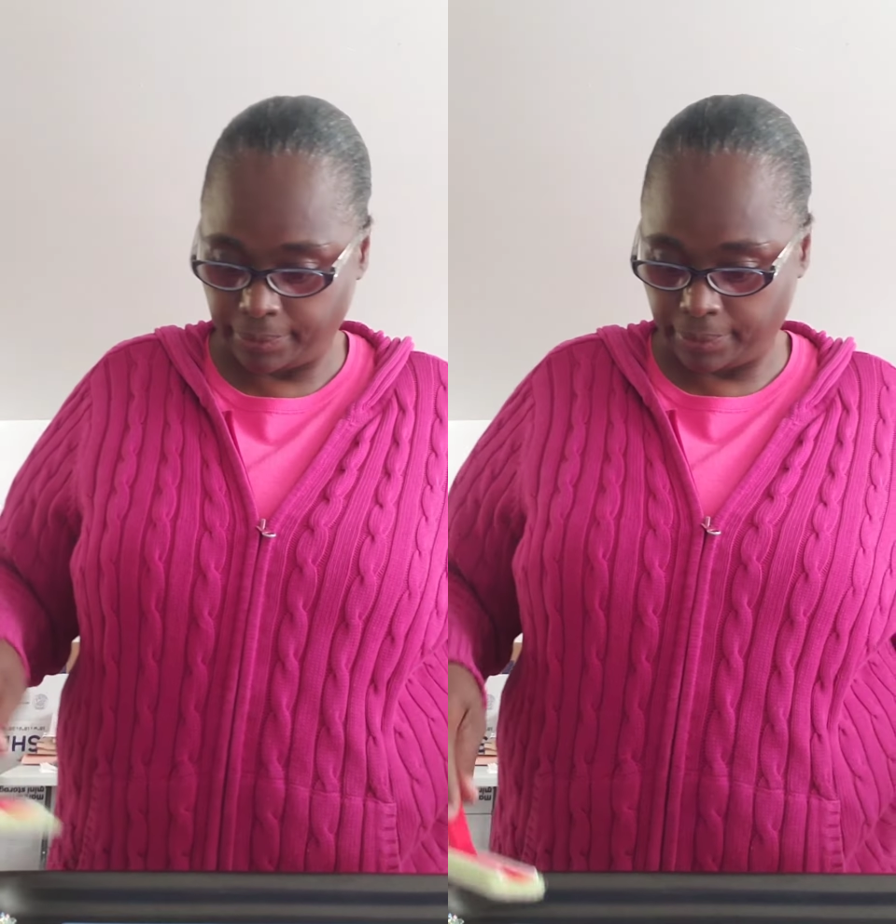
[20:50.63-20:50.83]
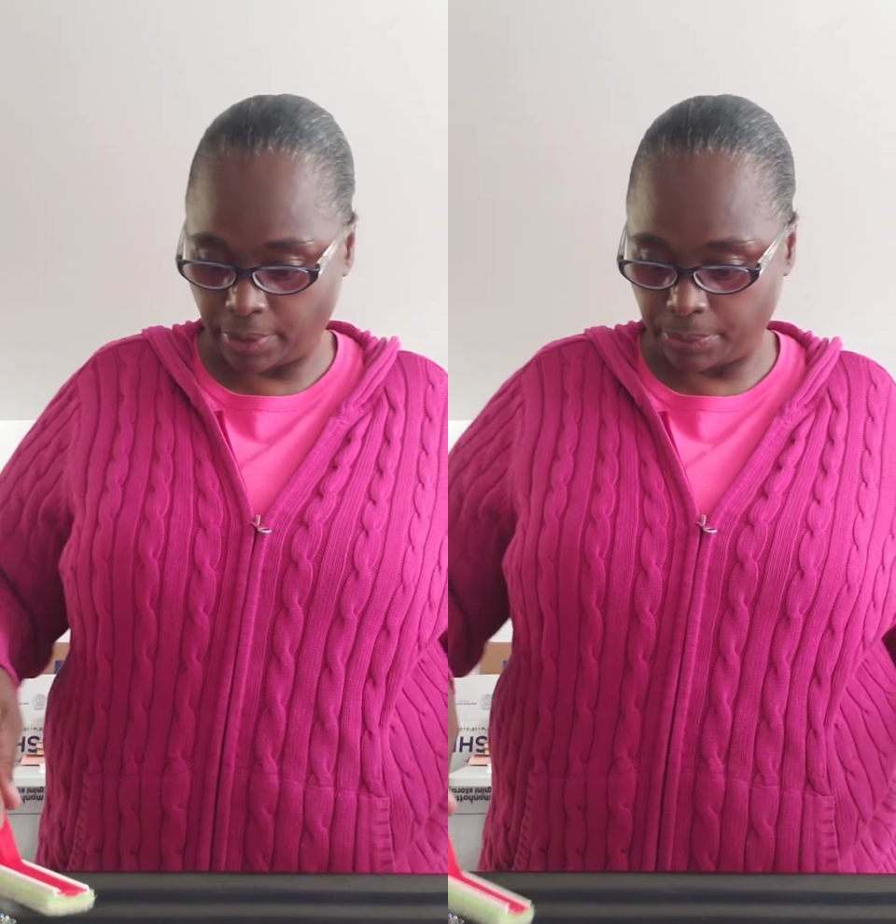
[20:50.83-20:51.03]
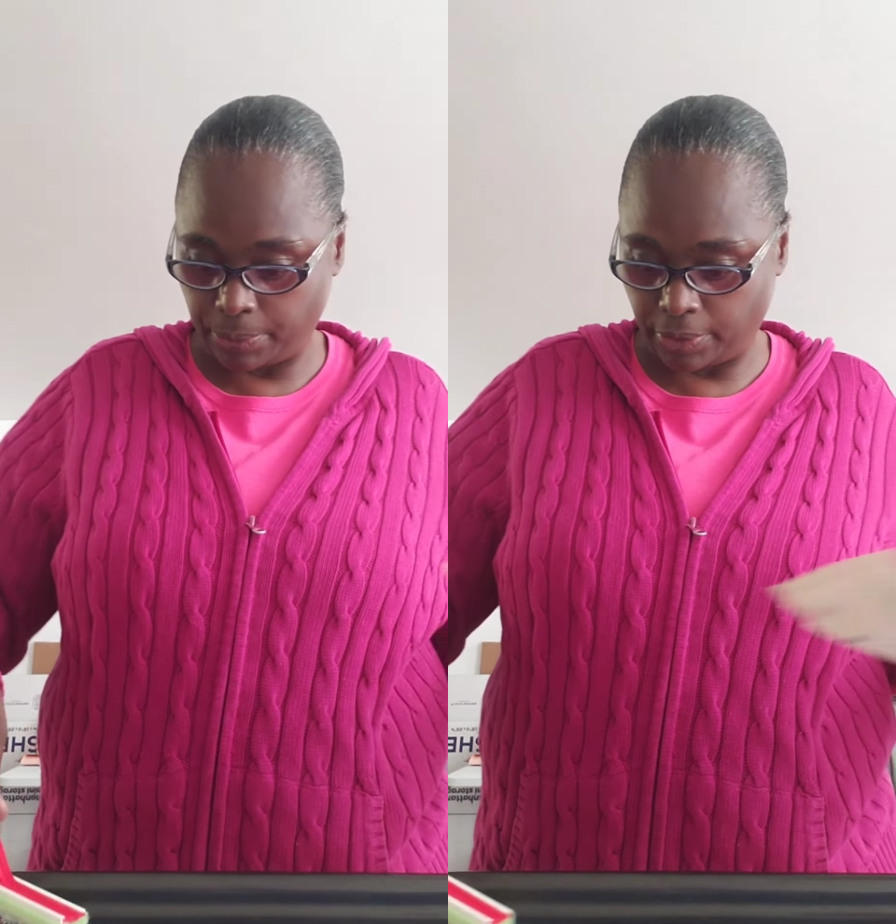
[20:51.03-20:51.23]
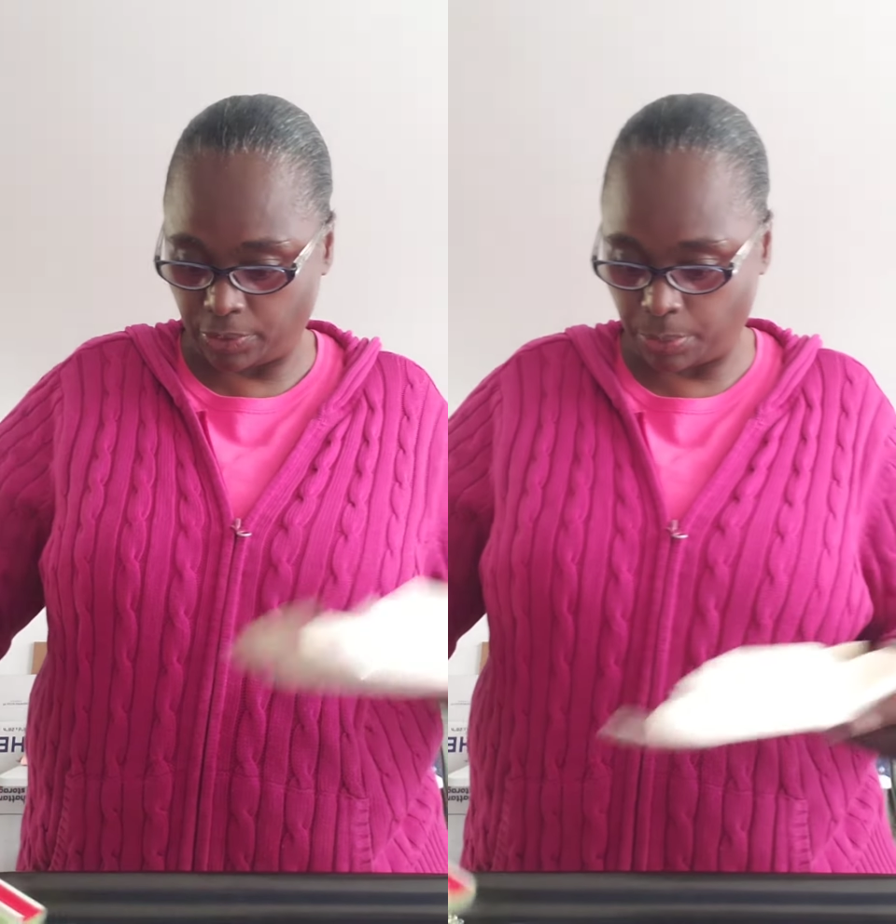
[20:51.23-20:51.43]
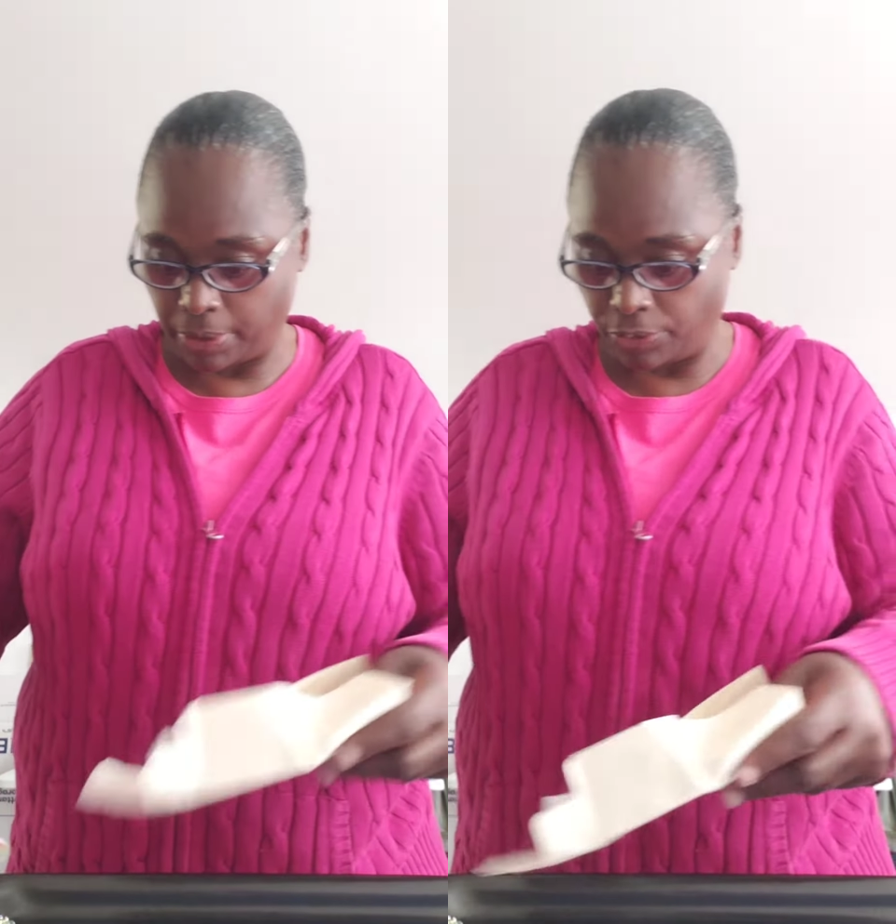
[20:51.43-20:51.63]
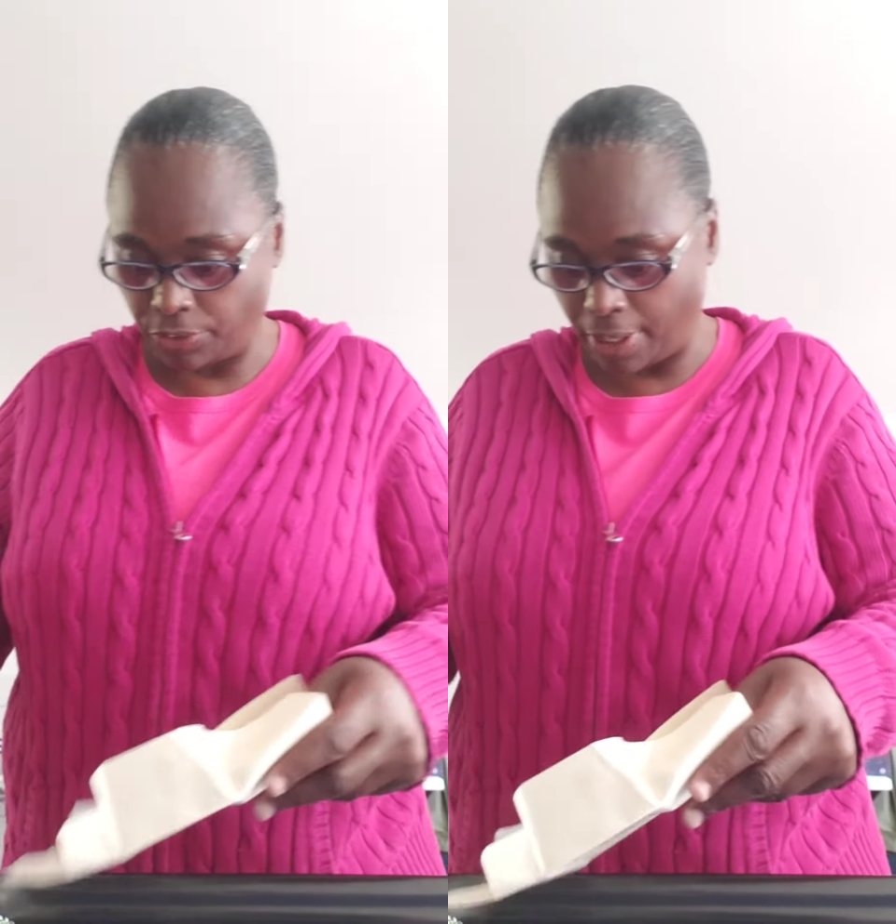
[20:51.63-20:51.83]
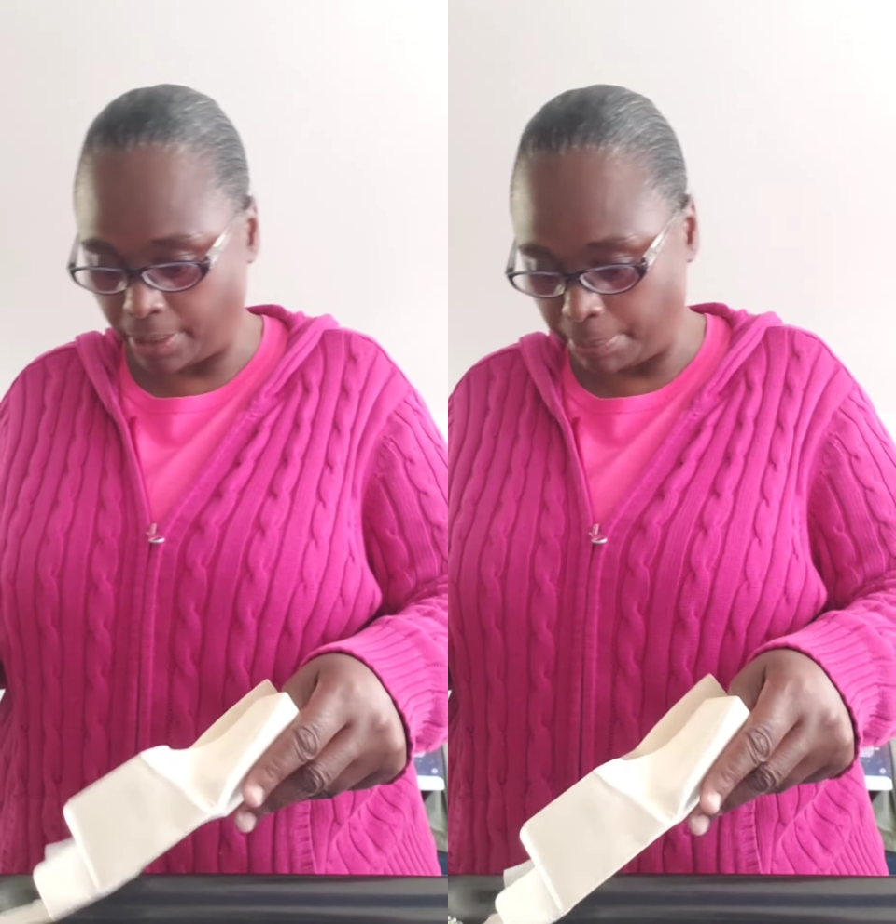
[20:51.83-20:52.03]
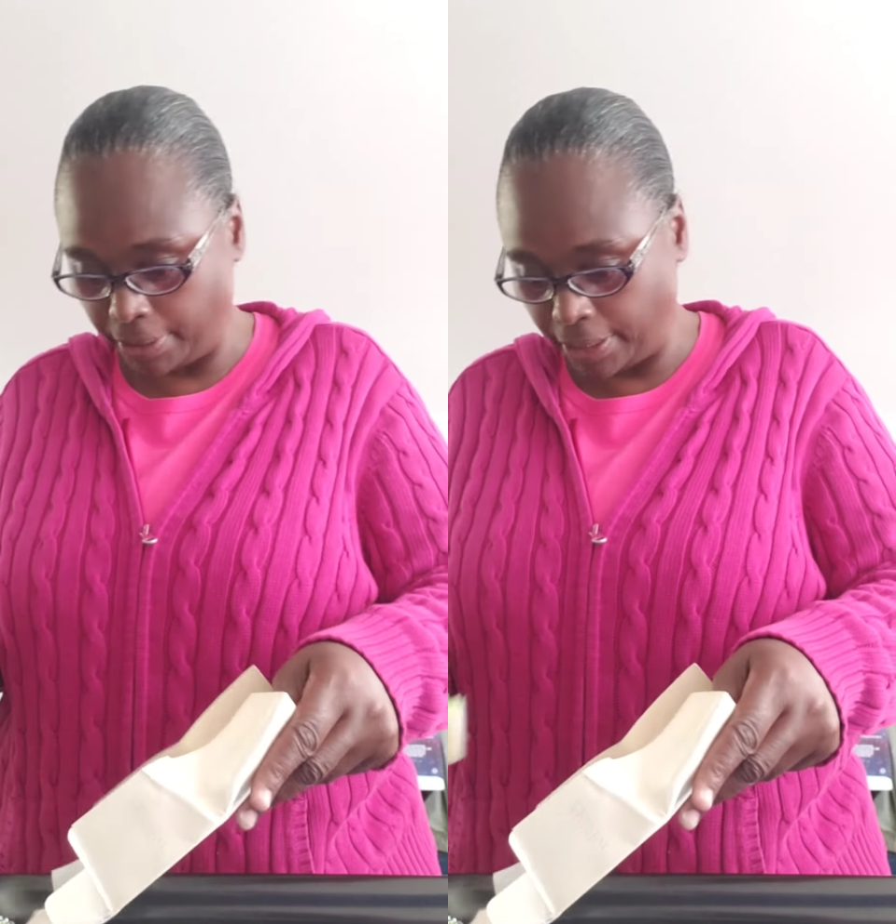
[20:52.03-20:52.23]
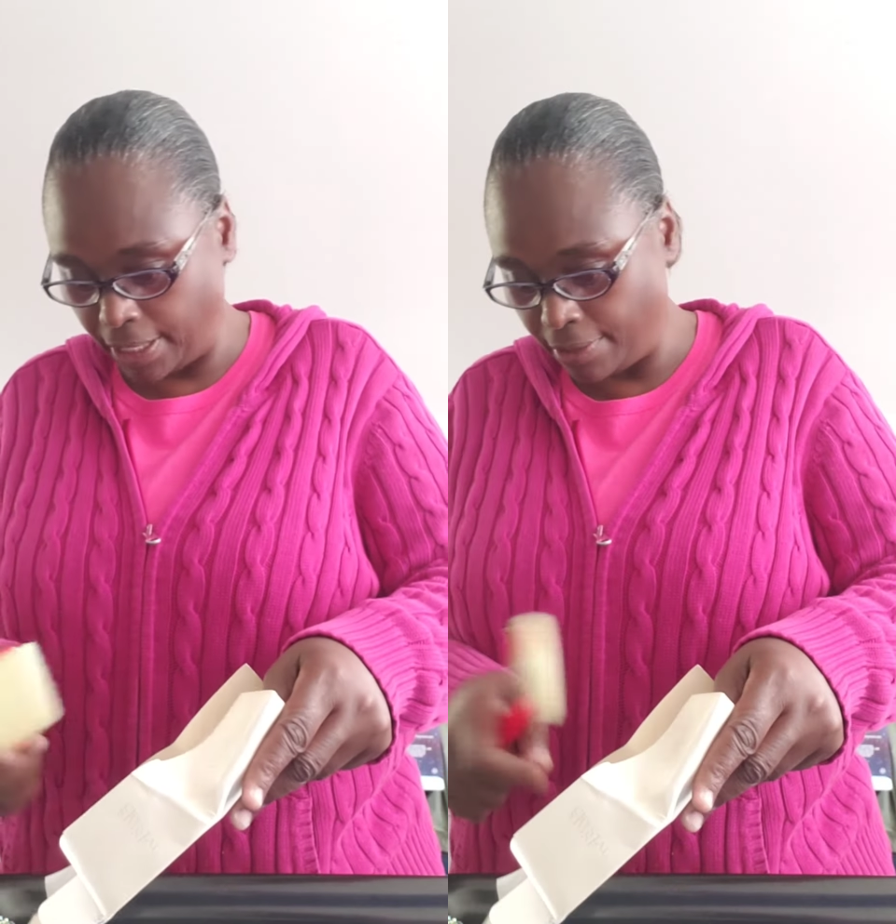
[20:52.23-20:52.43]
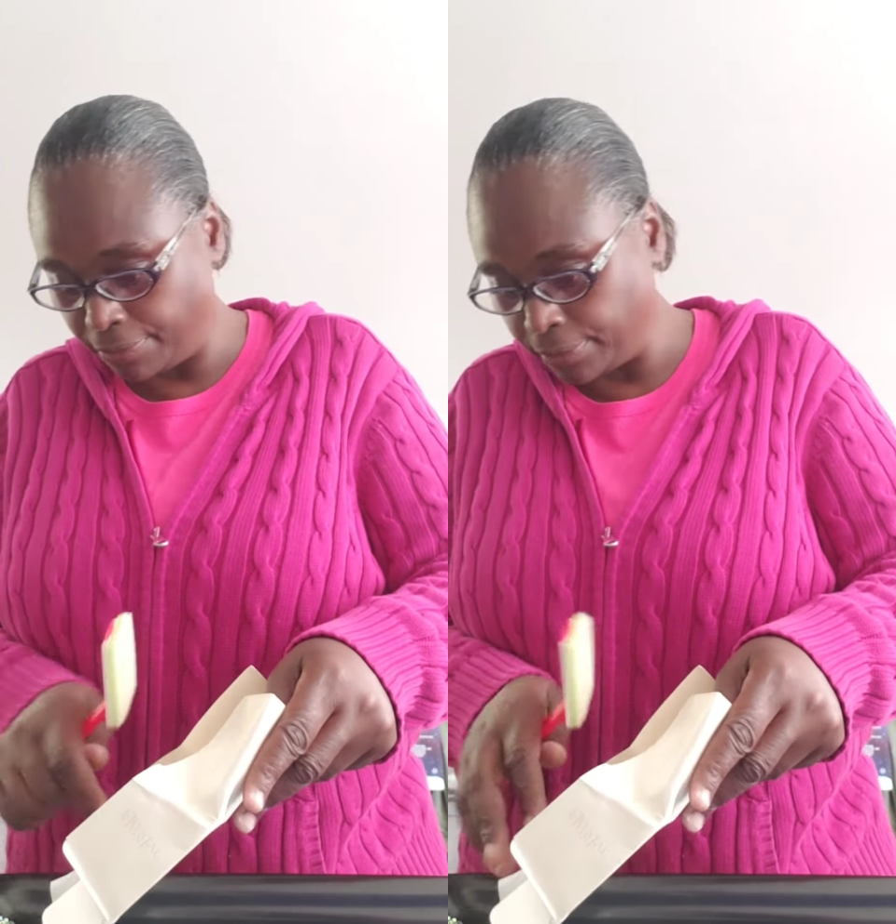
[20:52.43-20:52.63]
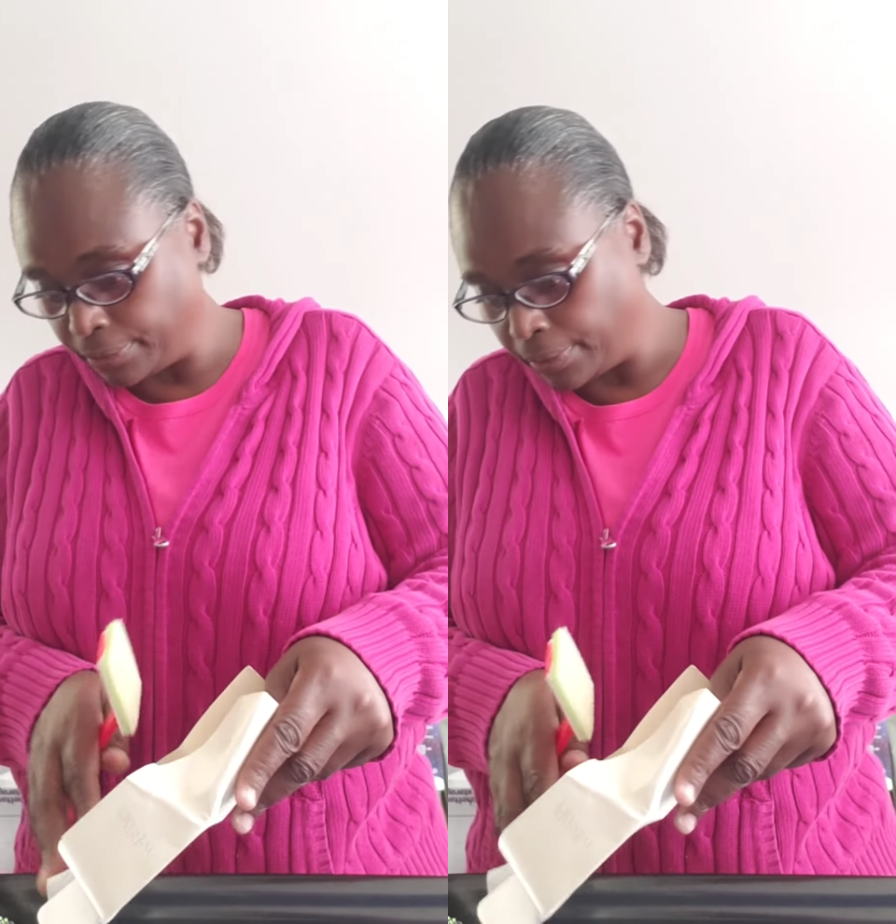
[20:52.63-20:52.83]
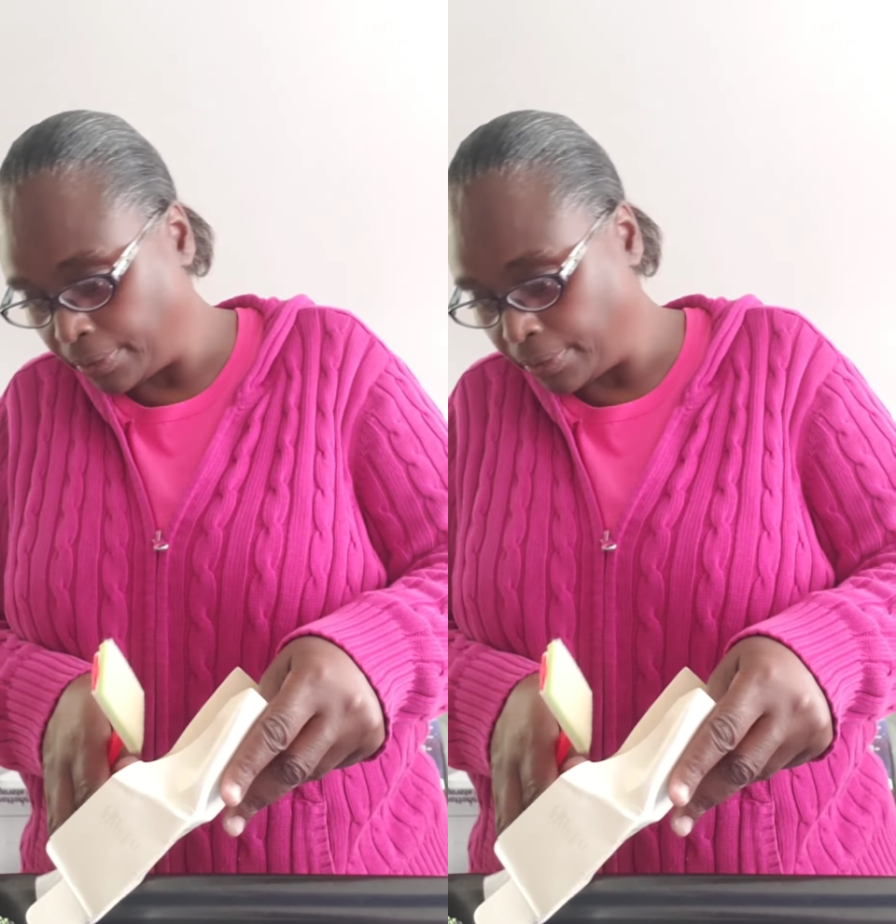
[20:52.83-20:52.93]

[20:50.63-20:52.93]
So we just want to try to be careful.